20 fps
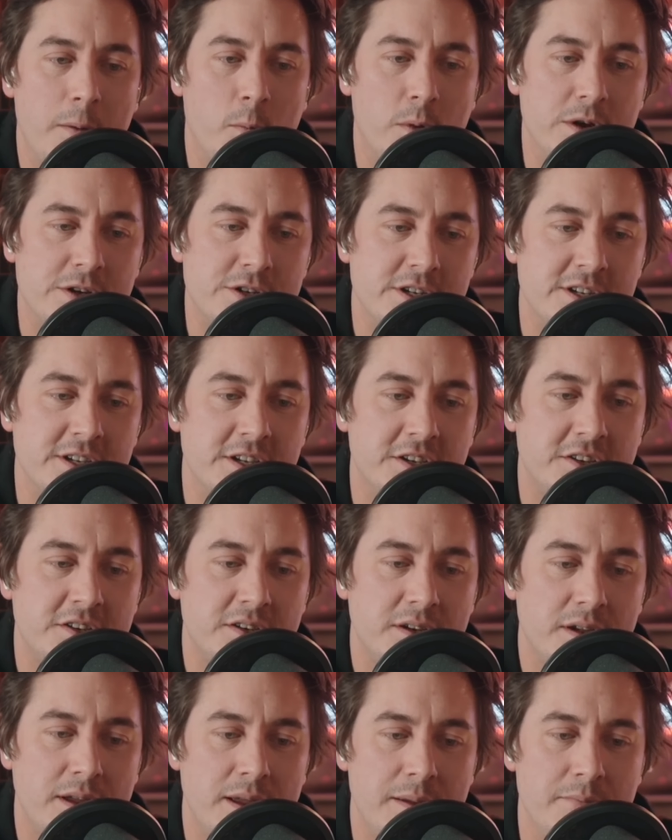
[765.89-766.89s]
which
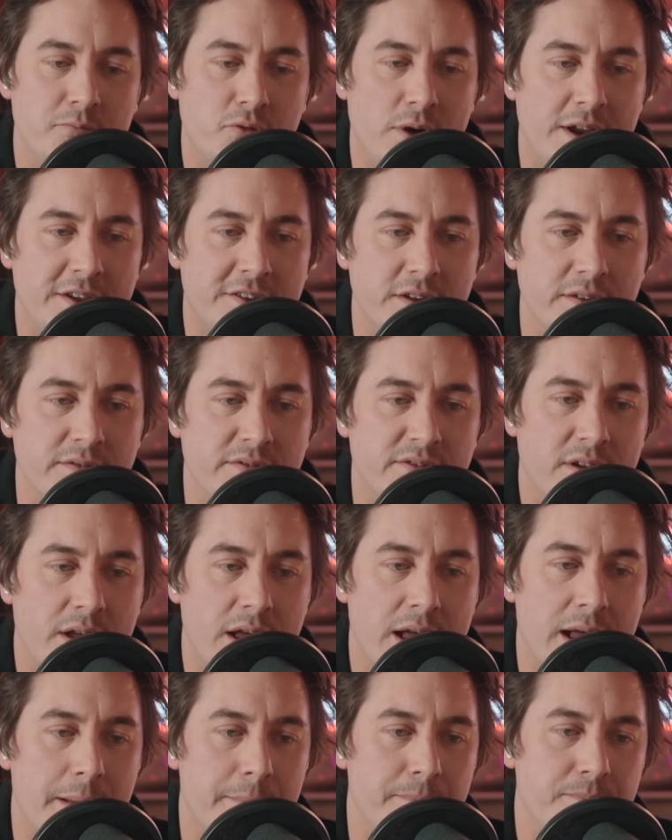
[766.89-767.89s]
is impressive.
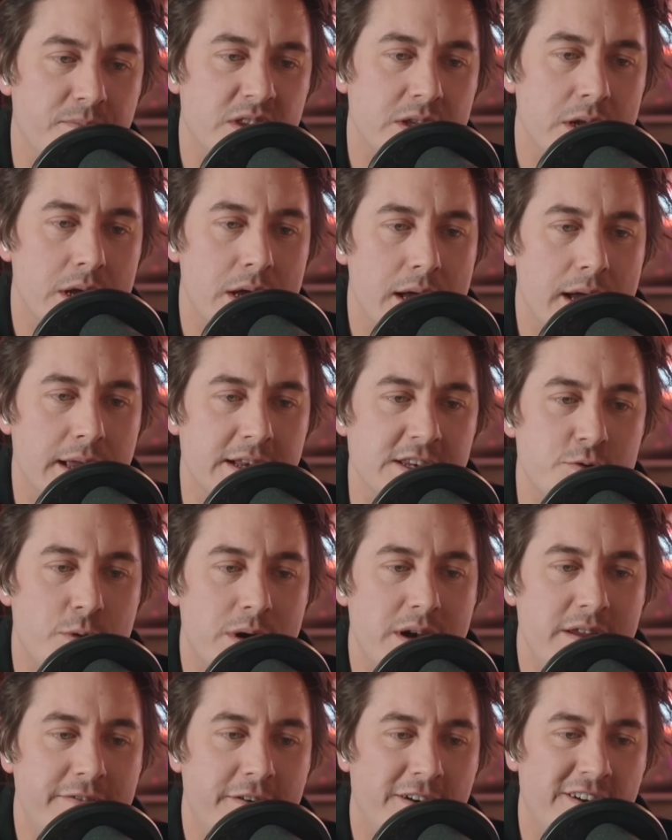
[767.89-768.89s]
And
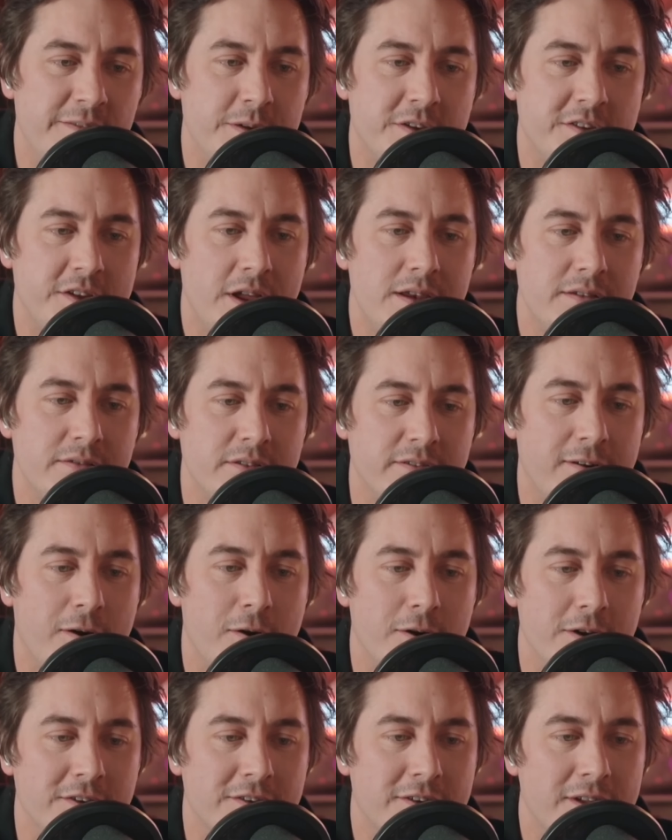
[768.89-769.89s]
25% of the
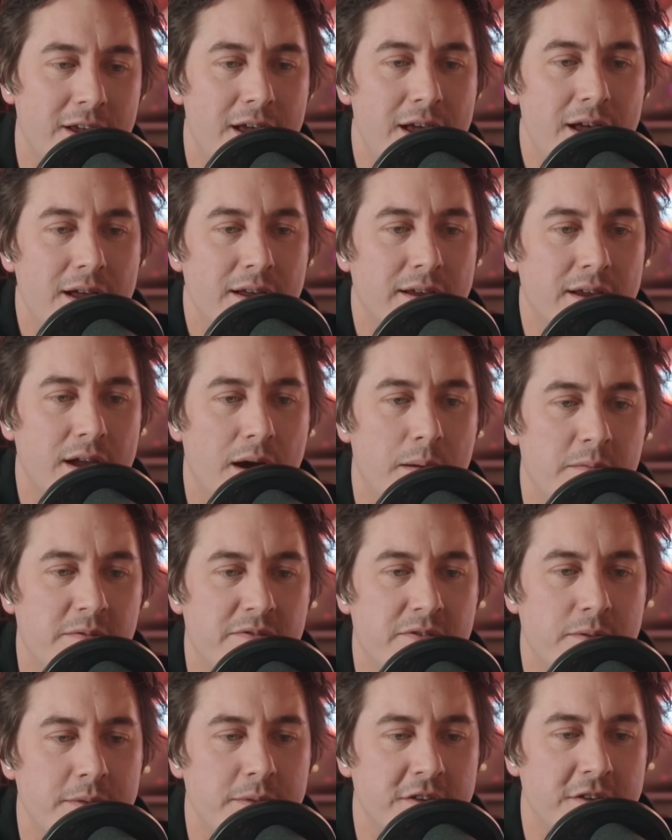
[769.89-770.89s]
foreigners
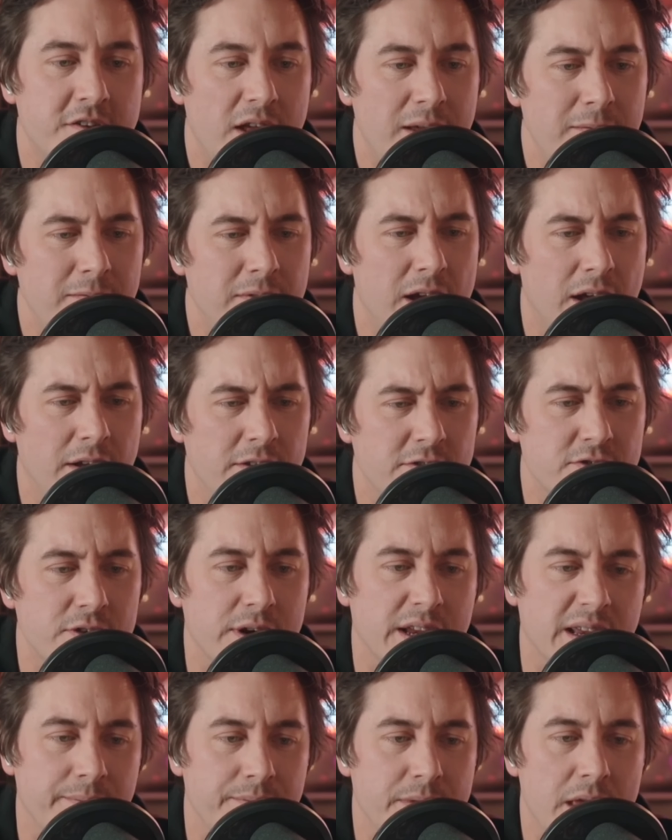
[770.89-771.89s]
come from the same
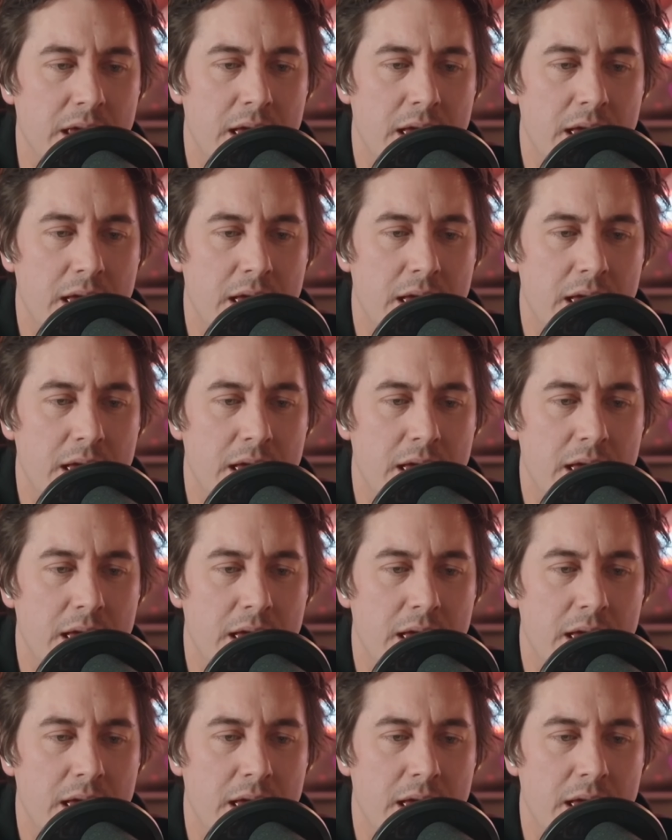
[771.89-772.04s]
country.